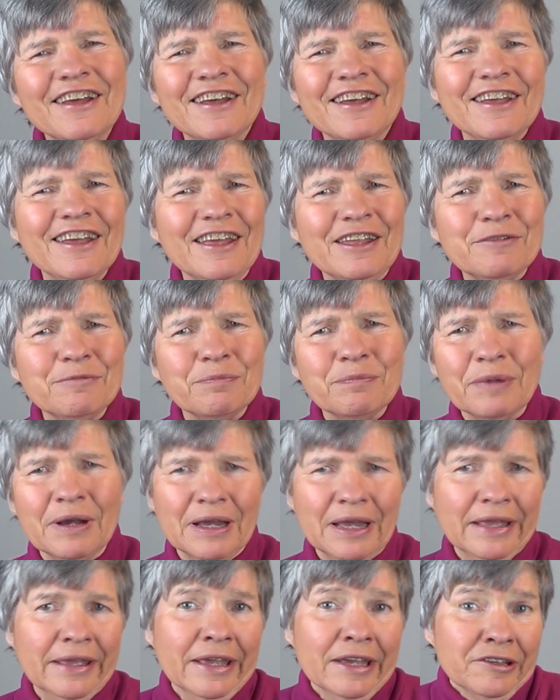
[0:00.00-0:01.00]
And
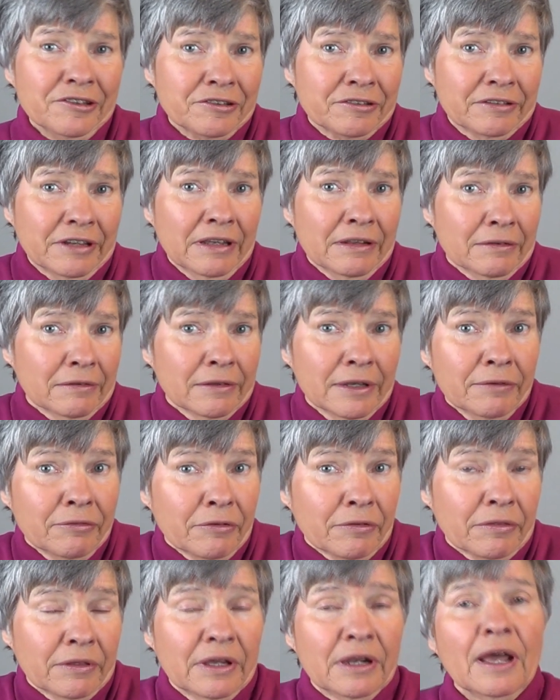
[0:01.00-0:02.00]
I guess said live
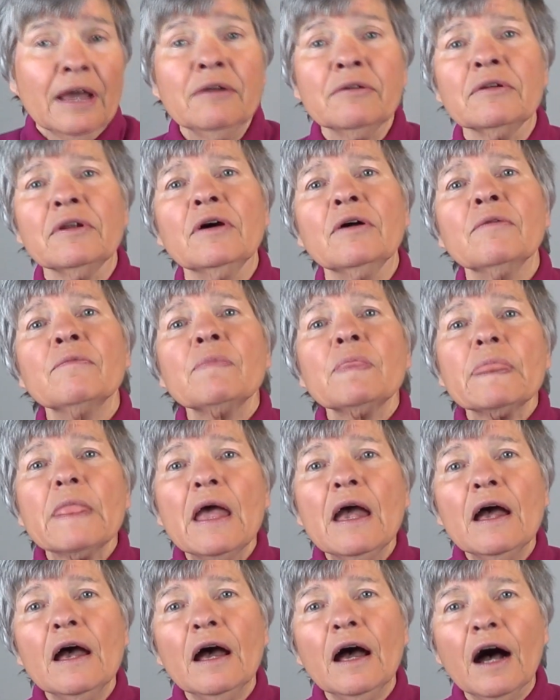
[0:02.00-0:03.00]
with it, I don't know.
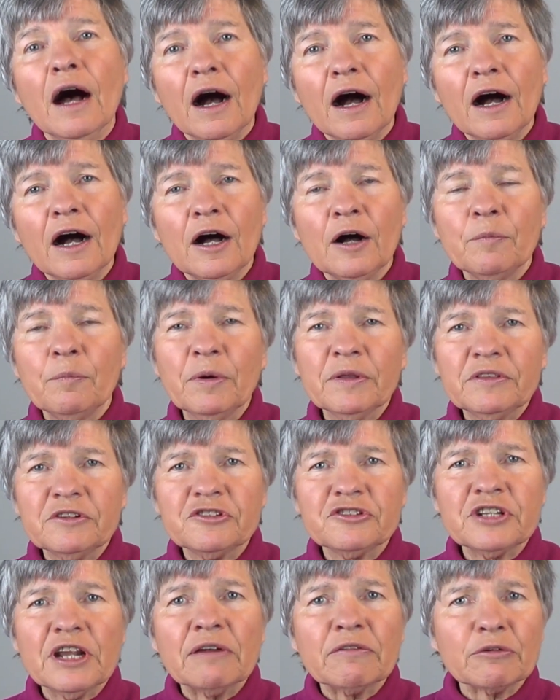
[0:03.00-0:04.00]
But
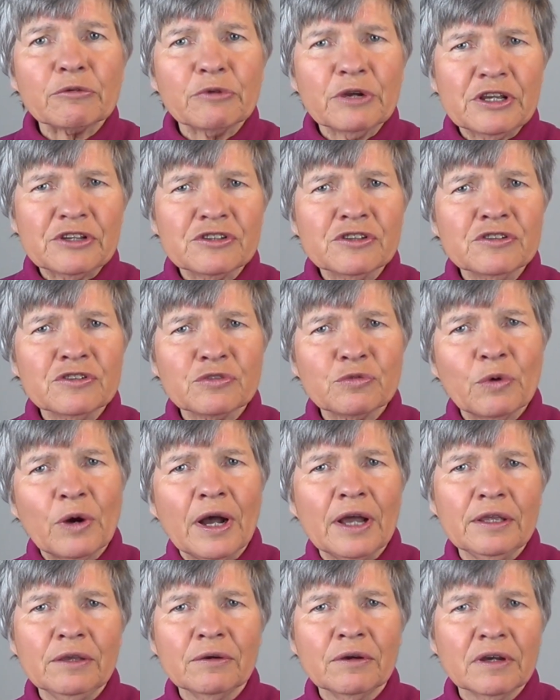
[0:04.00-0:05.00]
there's several reasons
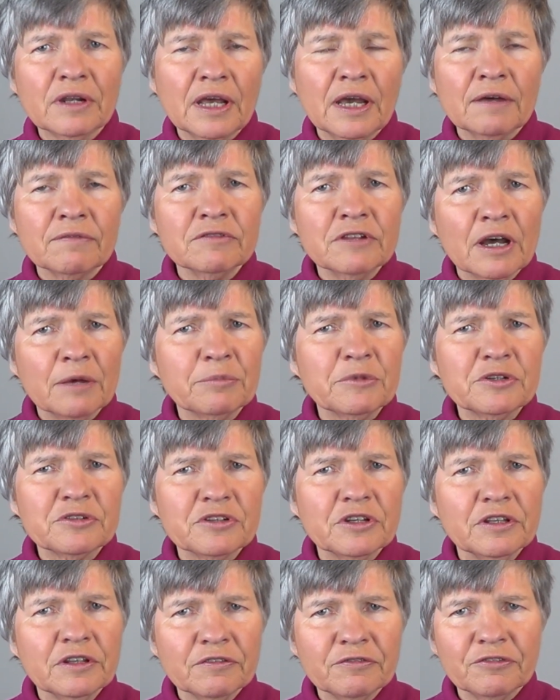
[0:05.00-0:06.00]
why you could have
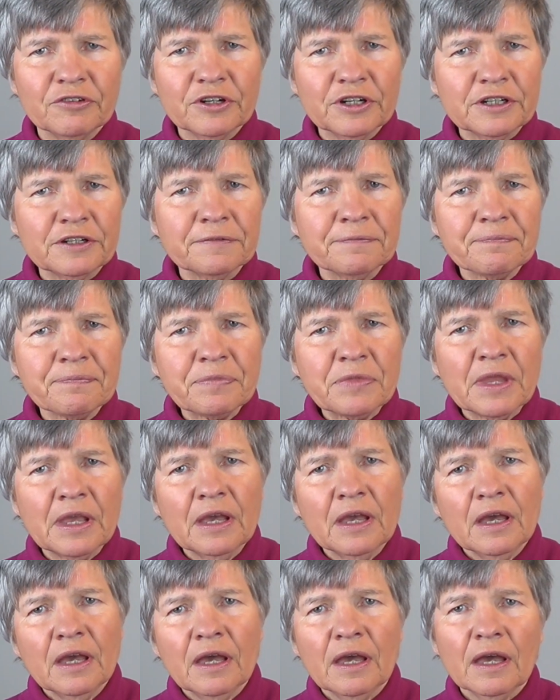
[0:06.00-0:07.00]
numbness in the foot.
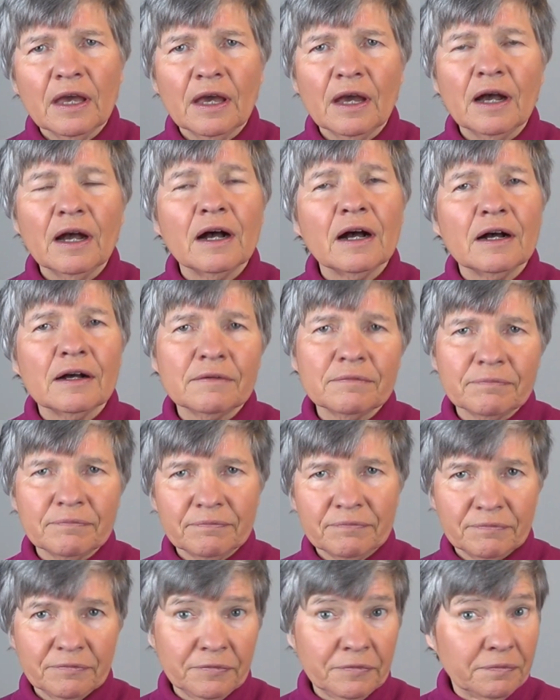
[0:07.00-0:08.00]

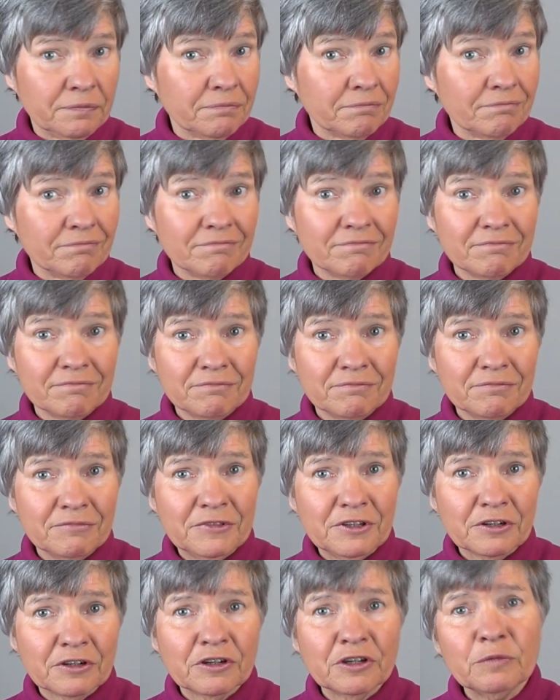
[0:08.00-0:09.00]

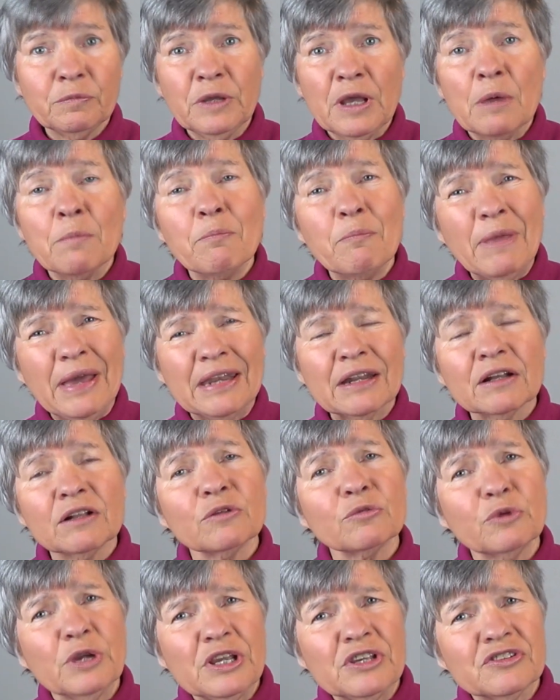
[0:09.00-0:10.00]
There could be a
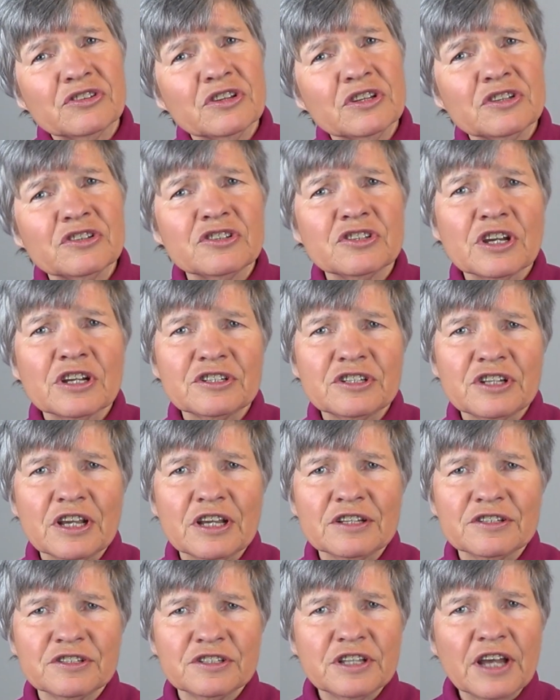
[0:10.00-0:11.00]
medical reason, such
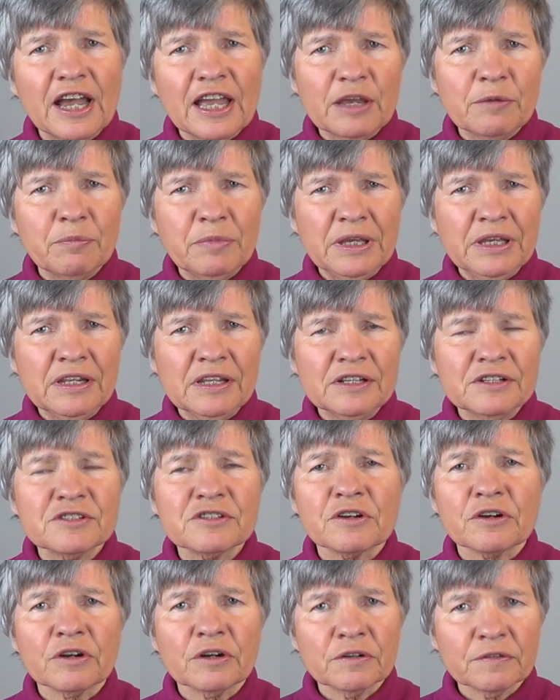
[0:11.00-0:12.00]
as diabetes,
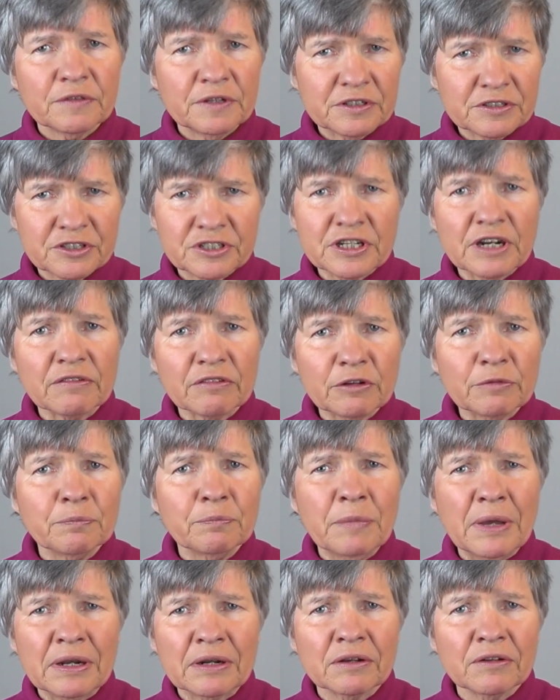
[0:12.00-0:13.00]
or there's several
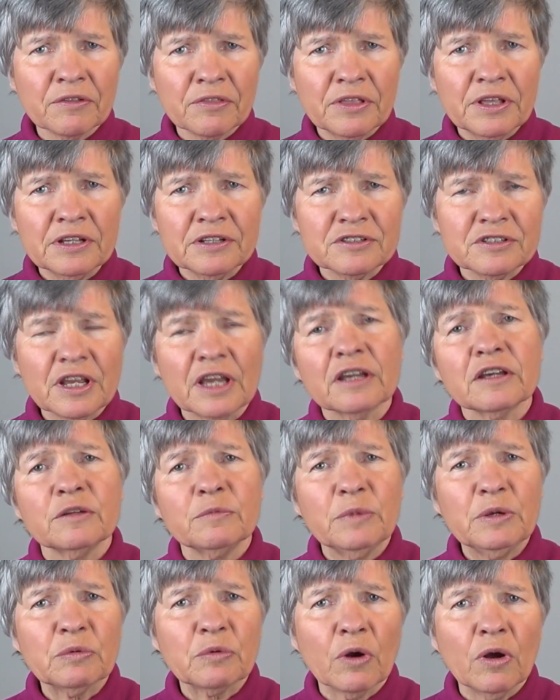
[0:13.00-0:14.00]
medical things that
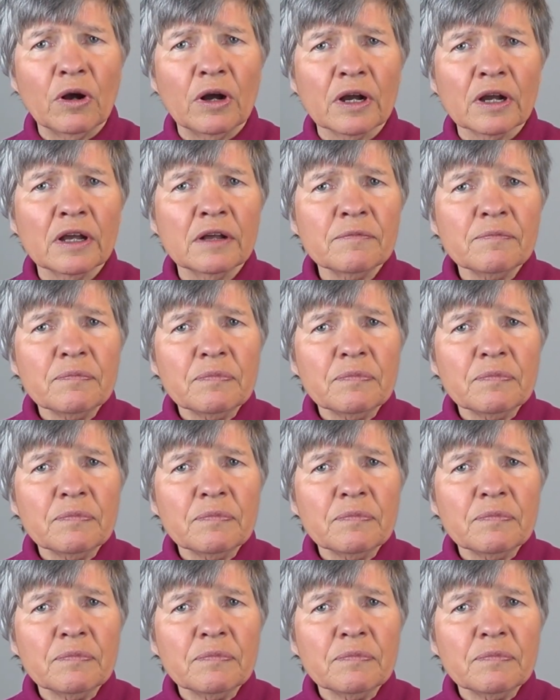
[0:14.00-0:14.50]
could be wrong.